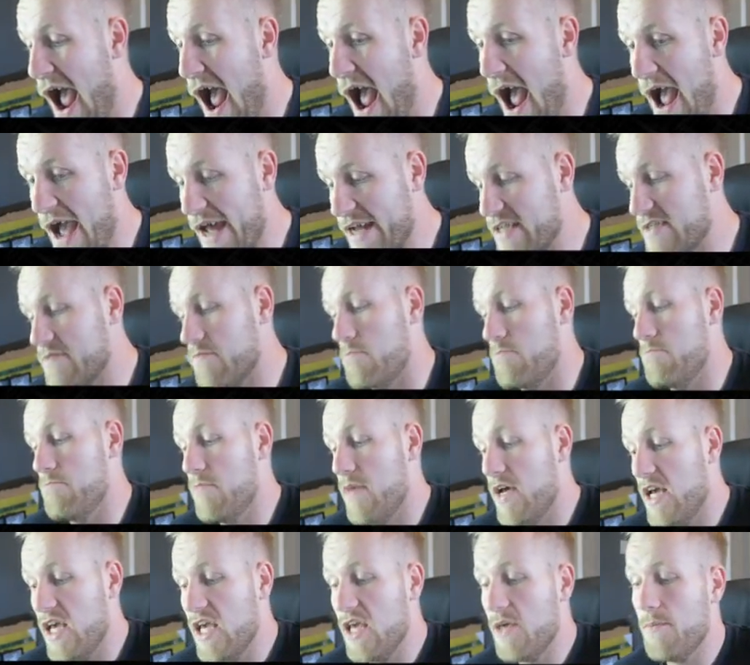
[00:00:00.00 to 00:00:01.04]
And
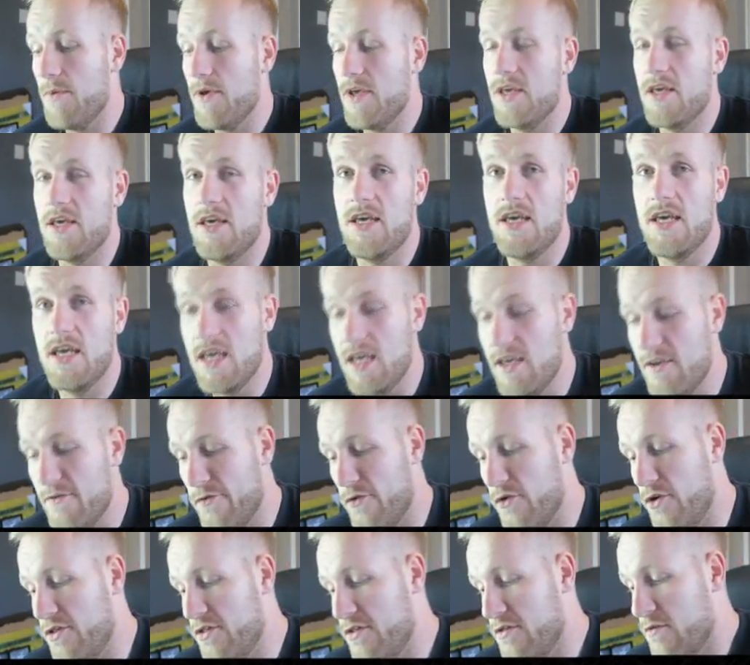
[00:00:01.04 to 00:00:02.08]
maybe
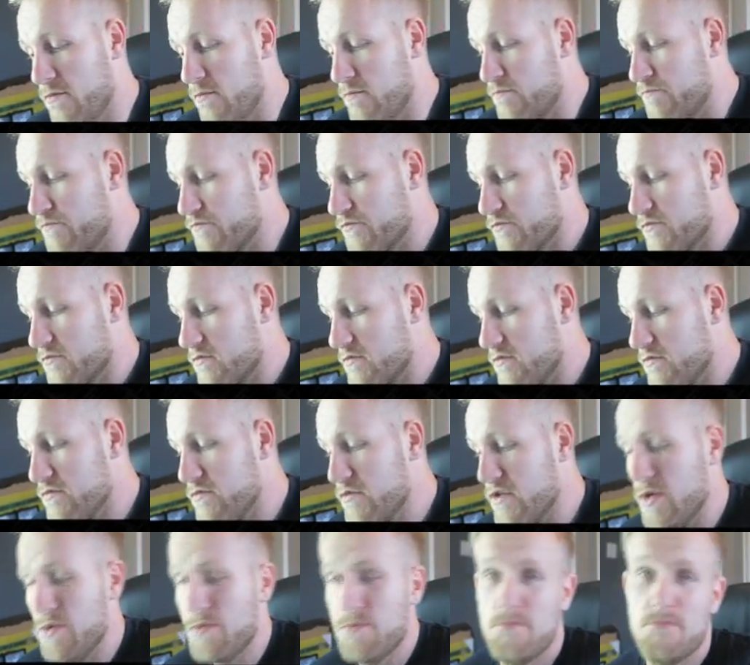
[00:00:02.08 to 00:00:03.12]
even
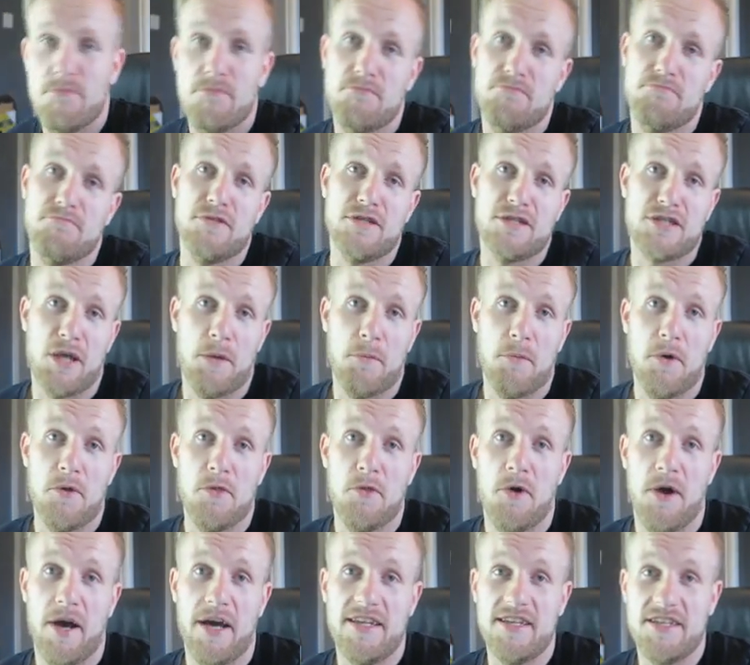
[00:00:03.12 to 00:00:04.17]
someone
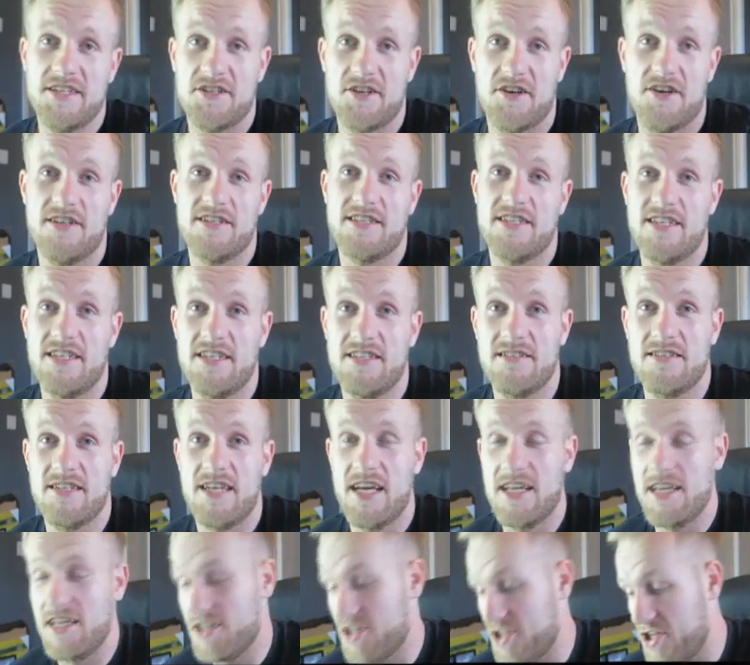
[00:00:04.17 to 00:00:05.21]
not energising and
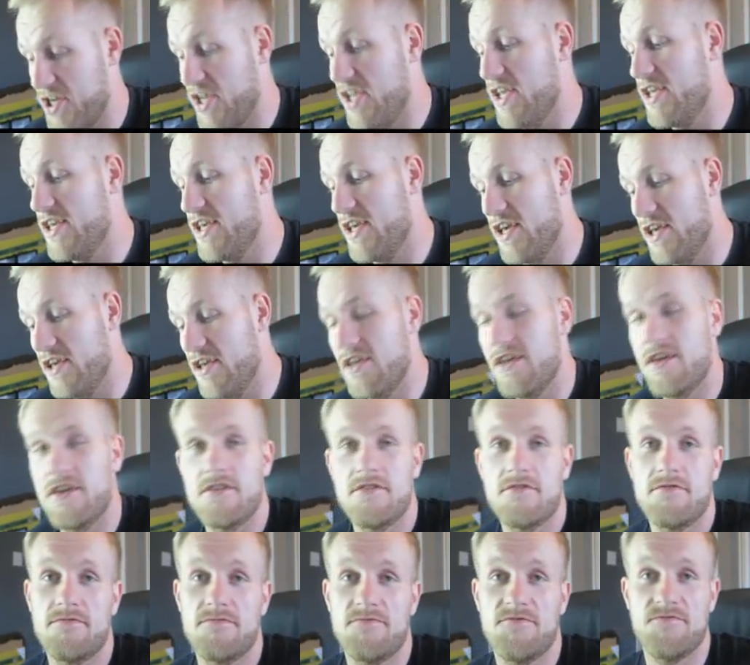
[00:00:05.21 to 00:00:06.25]
getting a cheeky
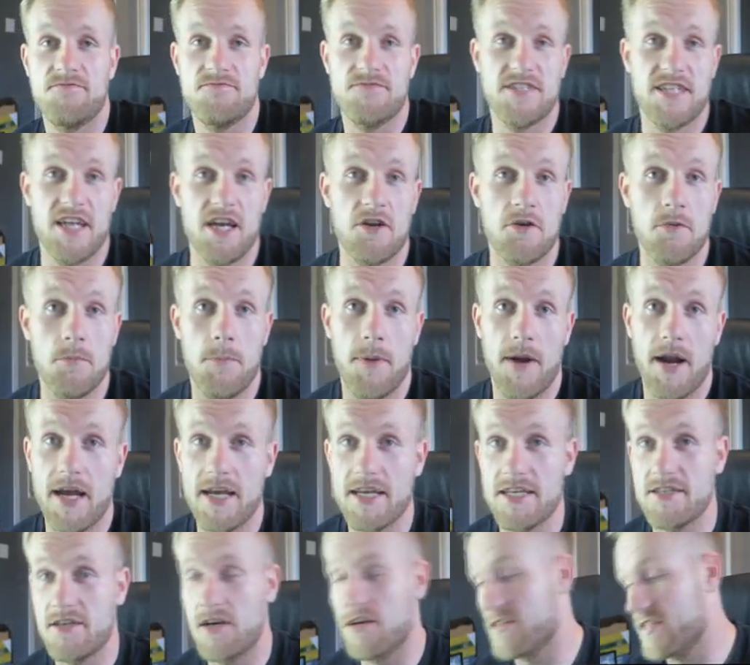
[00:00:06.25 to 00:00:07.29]
2nd
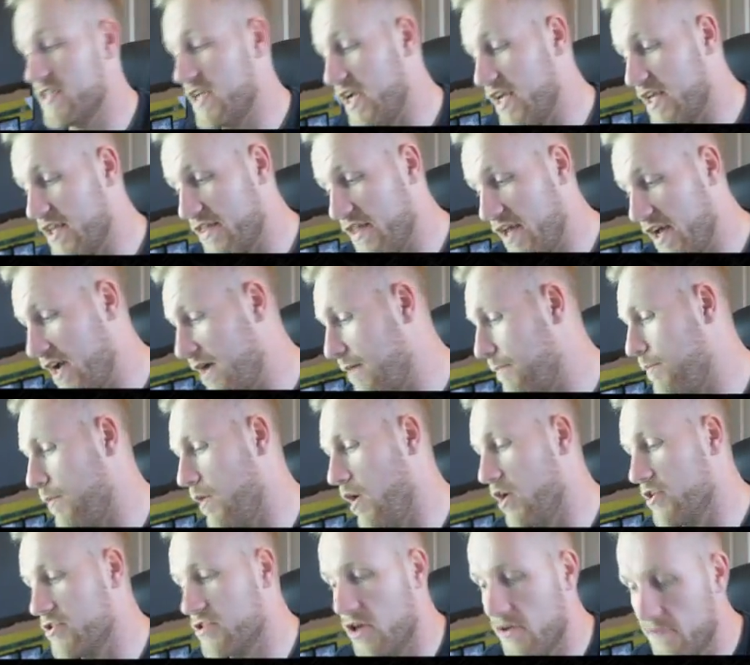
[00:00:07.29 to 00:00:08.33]
place. I'll take that,
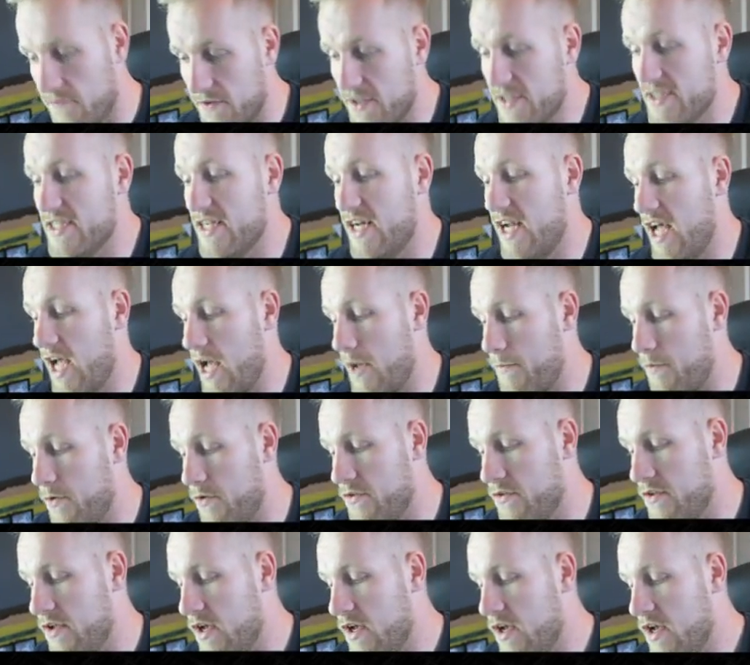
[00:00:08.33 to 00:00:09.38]
but I don't think it's going to
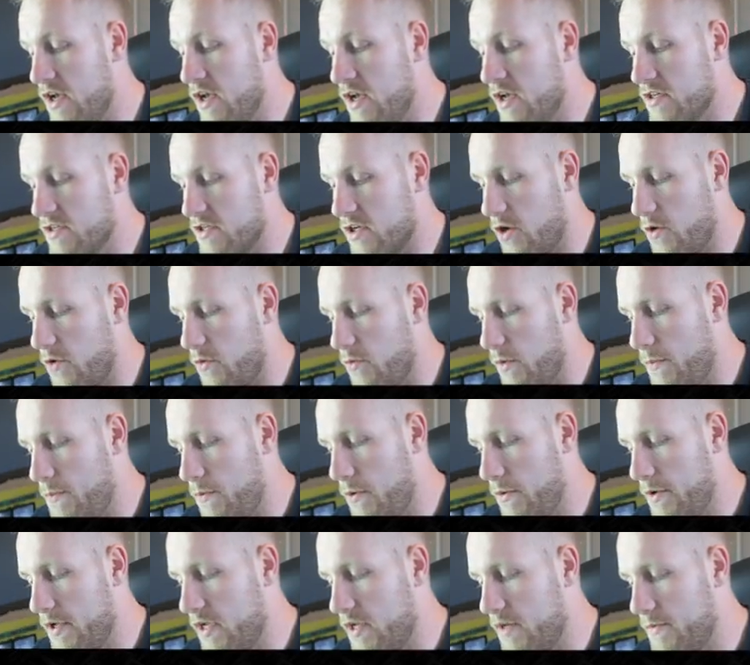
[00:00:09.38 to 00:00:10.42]
happen. So we're
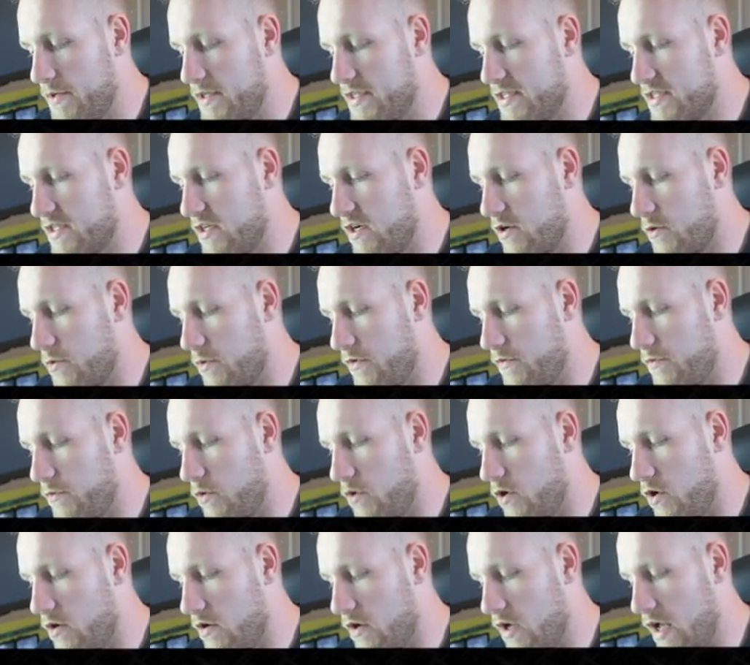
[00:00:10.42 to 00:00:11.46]
probably going to be stuck with 2
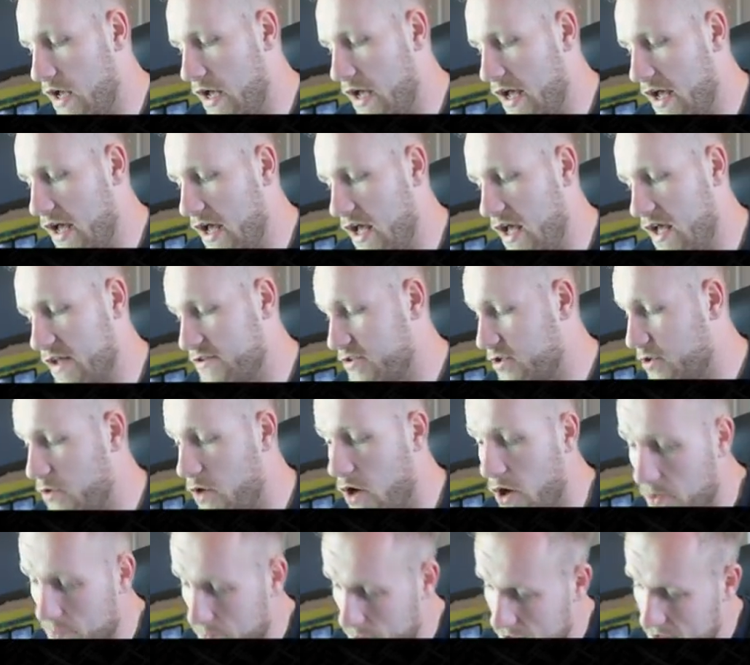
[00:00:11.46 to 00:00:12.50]

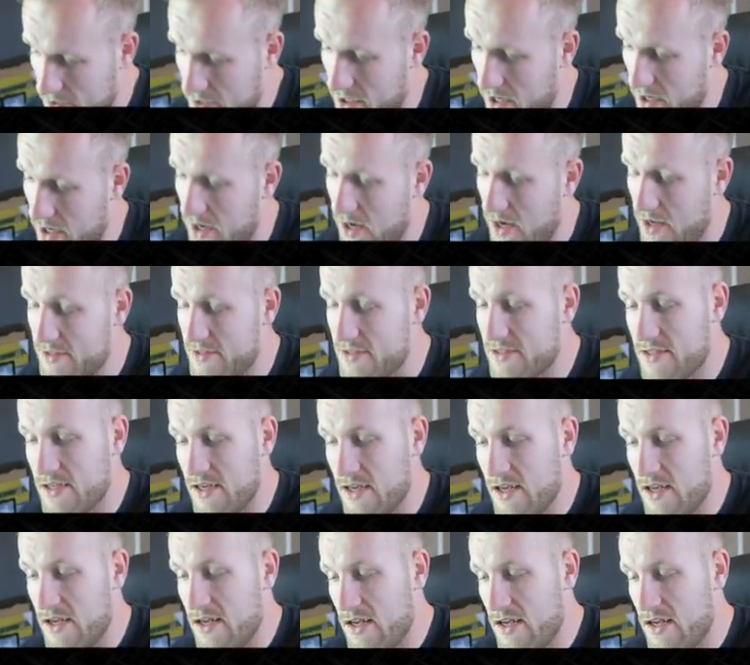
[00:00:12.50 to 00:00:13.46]
ultimate cards.